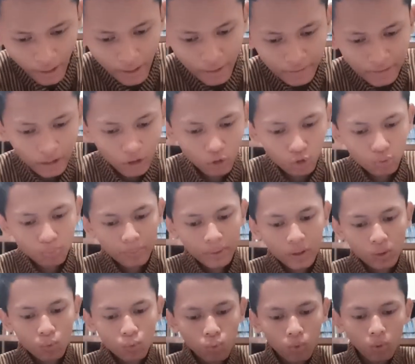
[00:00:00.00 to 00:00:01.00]
There could be
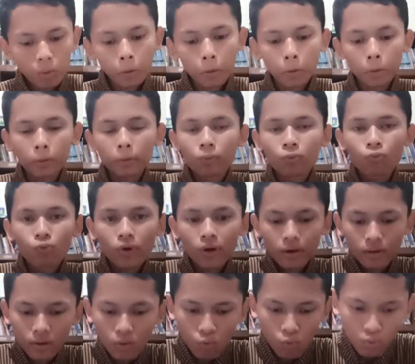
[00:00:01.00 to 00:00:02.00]
a world
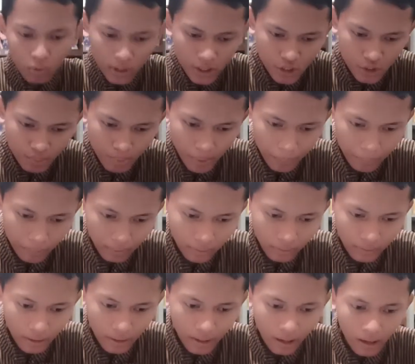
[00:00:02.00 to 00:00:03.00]
where rich
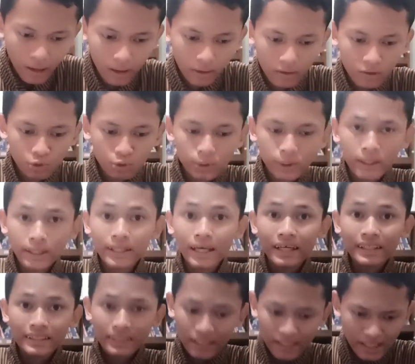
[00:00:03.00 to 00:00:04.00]
people are treated
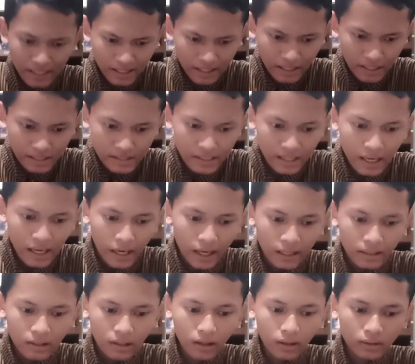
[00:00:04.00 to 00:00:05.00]
as kings
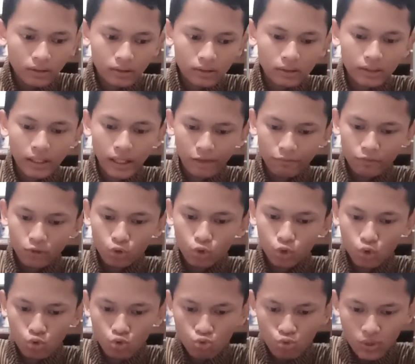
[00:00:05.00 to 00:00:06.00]
and others have to
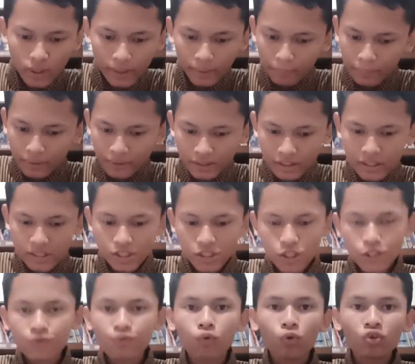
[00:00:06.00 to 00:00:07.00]
do their bidding
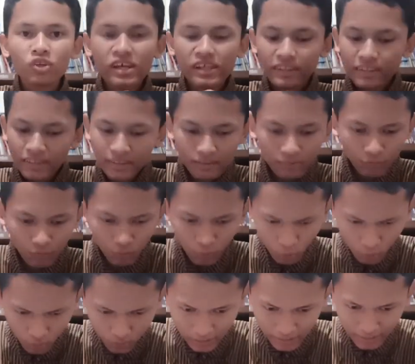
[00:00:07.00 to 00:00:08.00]
just for
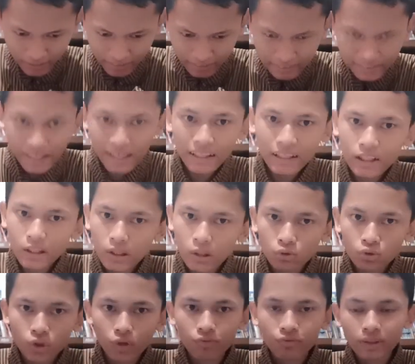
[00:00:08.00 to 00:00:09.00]
their daily
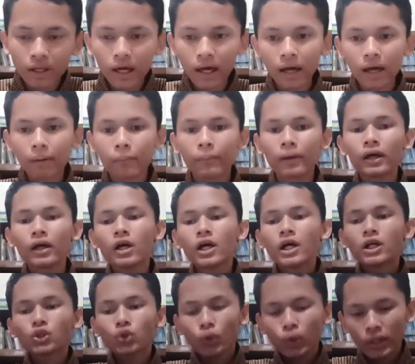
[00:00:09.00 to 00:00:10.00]
dose of time
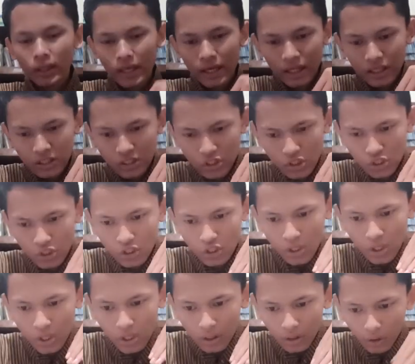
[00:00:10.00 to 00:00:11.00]
so that they can just
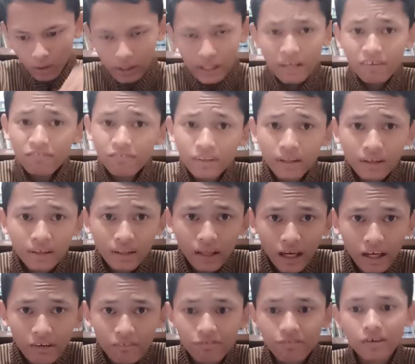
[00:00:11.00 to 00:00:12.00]
live their
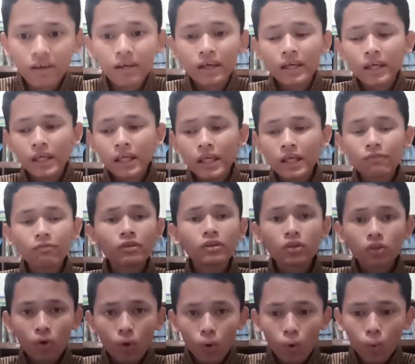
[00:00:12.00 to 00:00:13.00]
life, even
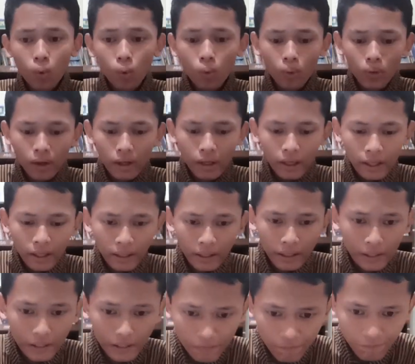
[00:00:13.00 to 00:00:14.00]
though
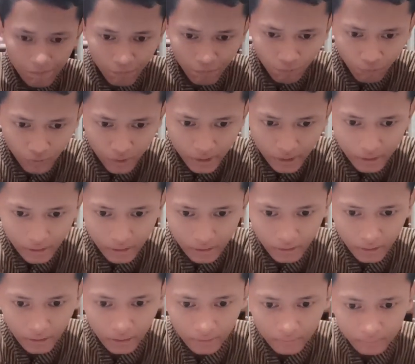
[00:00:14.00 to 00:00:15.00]
if
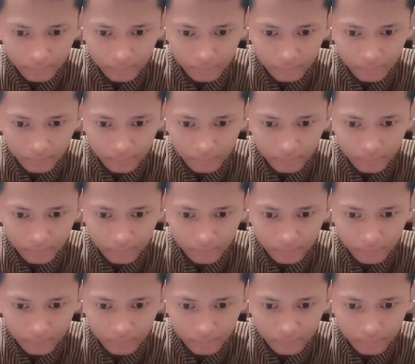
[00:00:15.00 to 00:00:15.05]
we